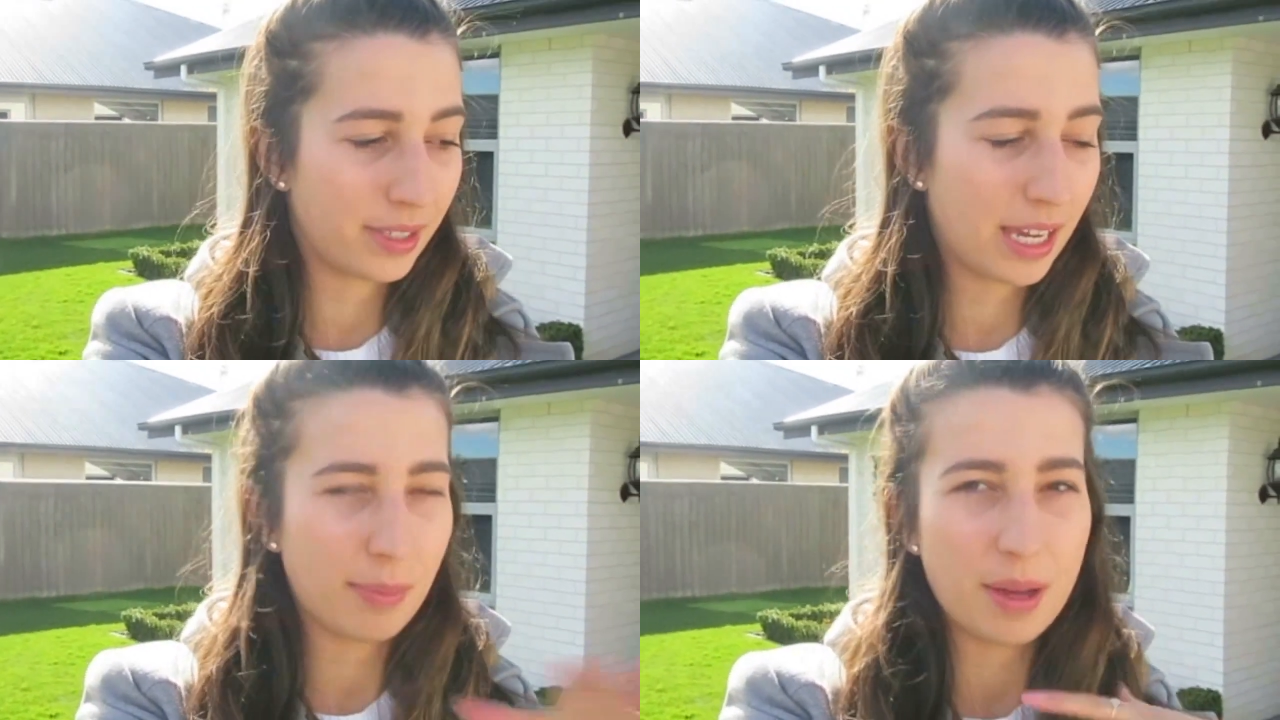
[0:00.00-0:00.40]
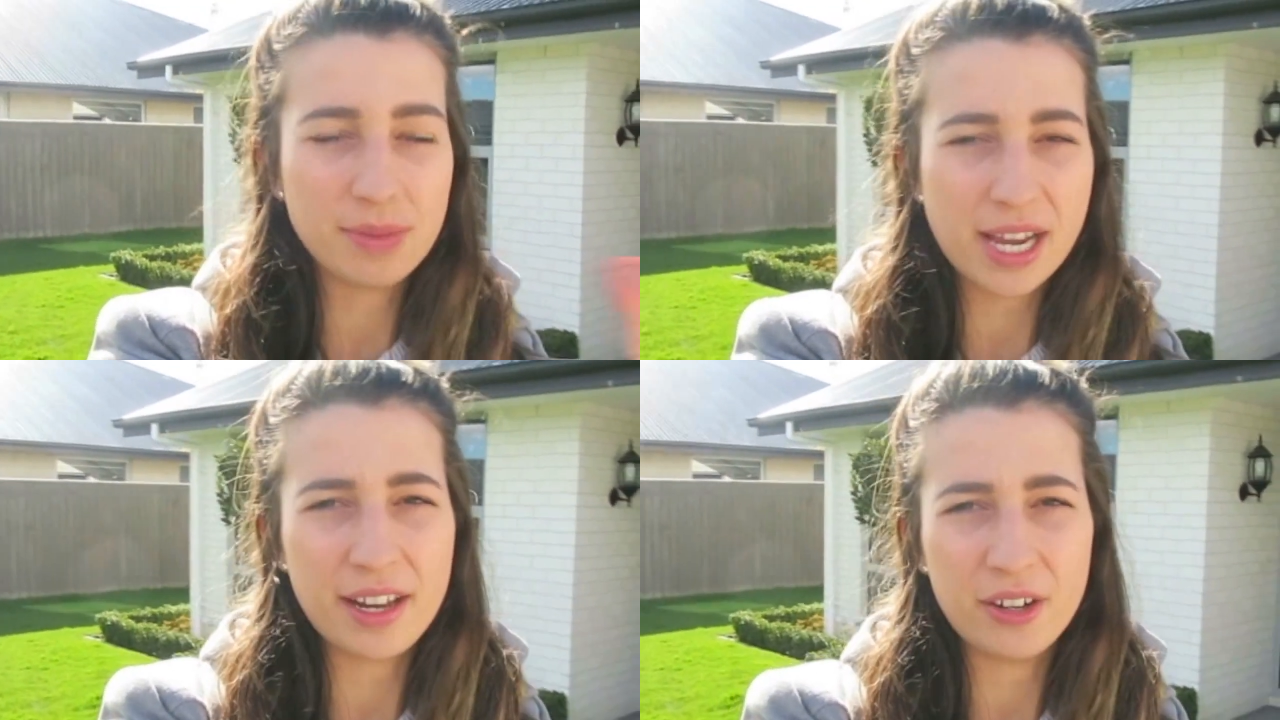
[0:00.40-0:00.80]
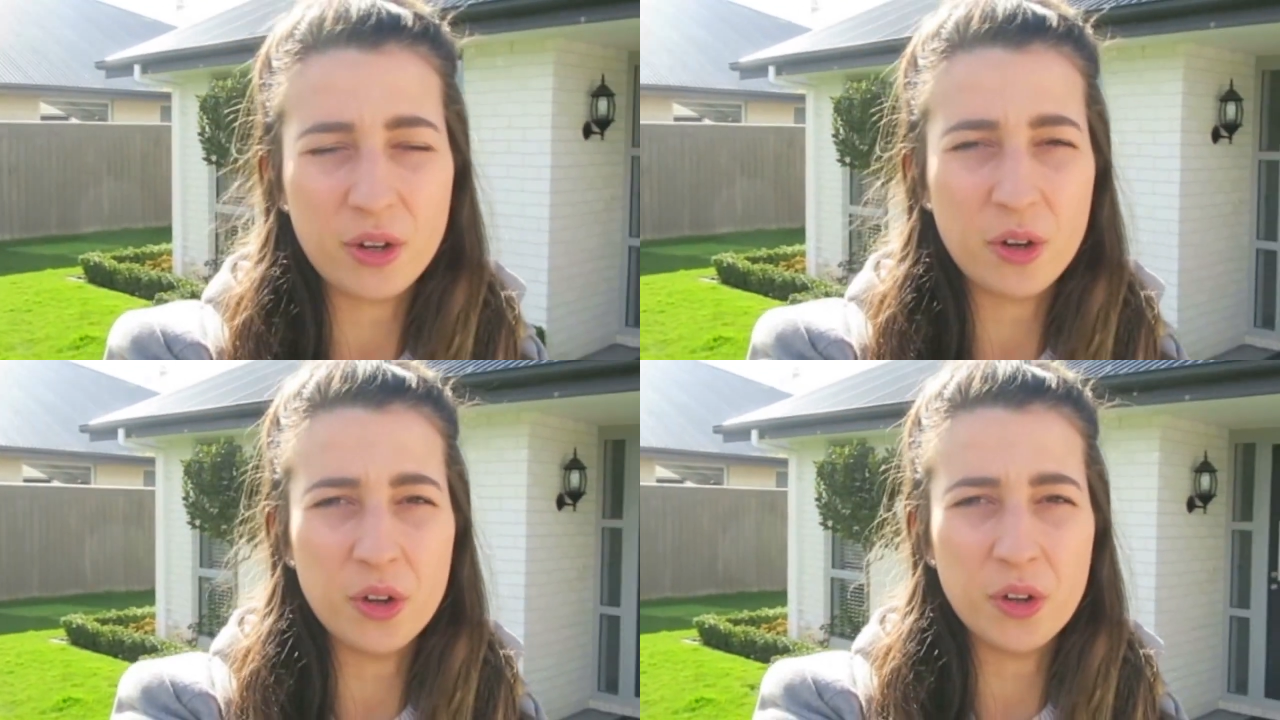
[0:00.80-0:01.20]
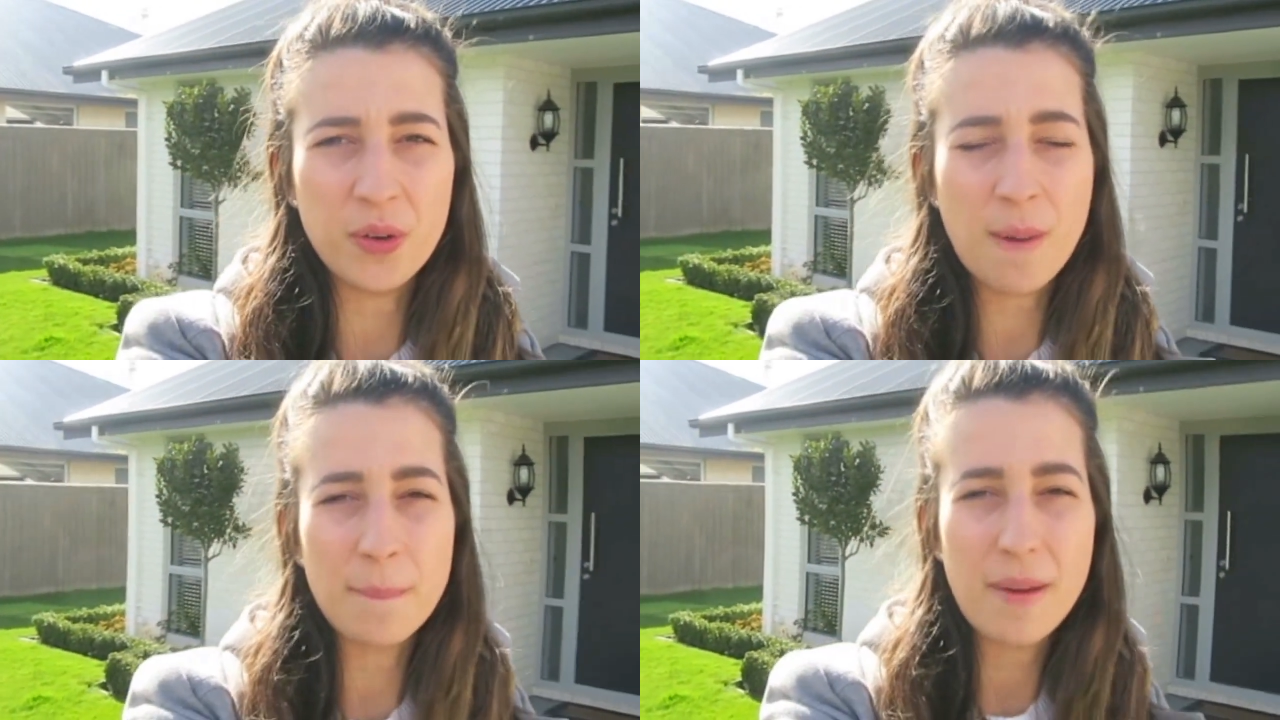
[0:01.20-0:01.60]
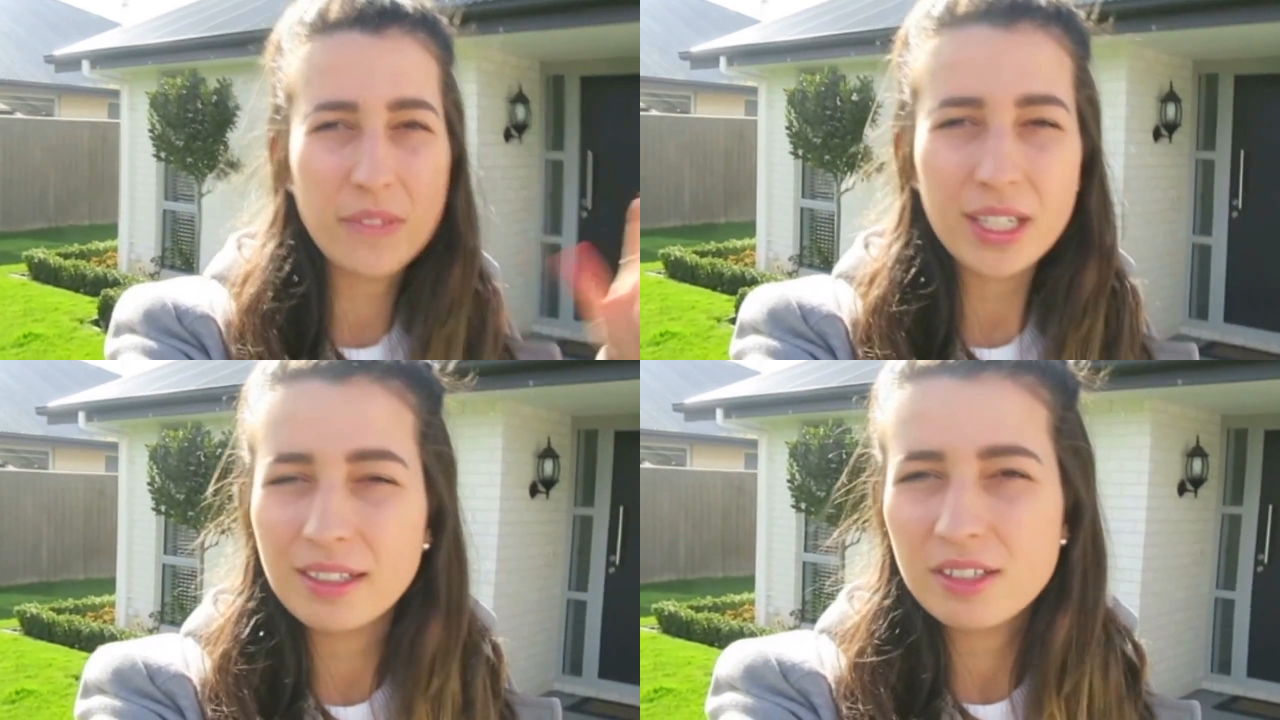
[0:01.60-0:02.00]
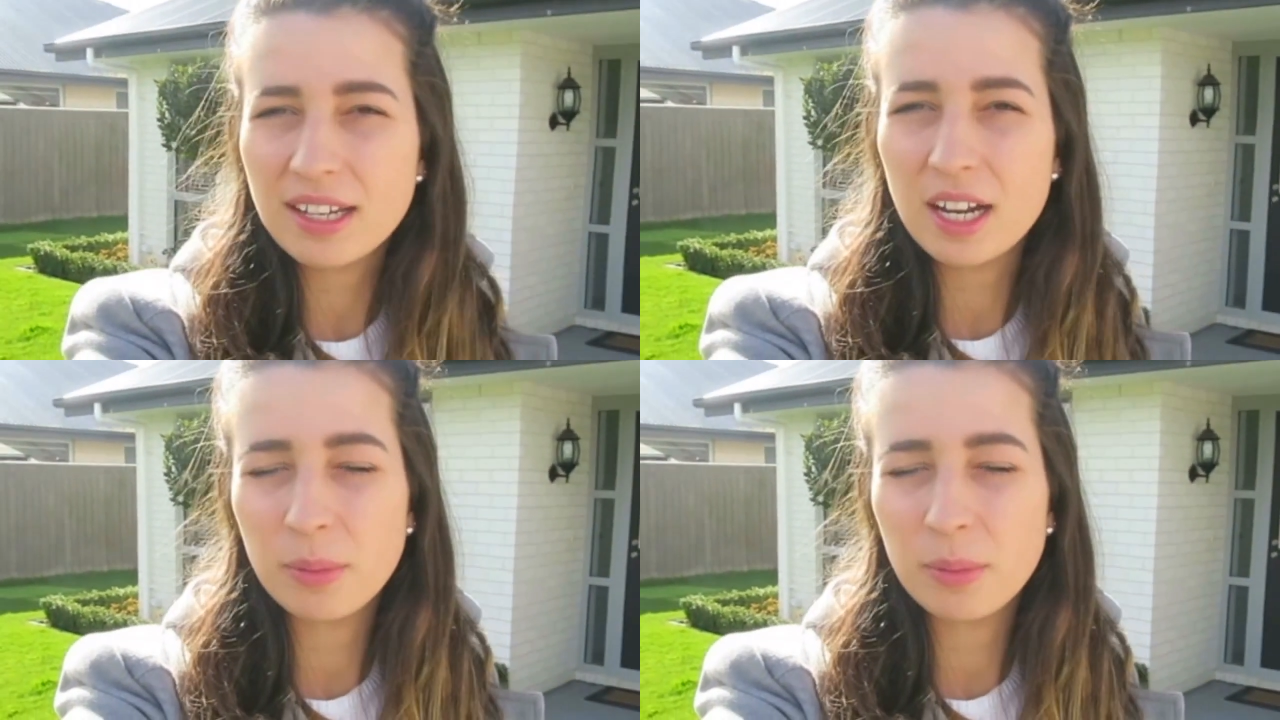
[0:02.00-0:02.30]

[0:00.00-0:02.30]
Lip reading: keep updated on my videos that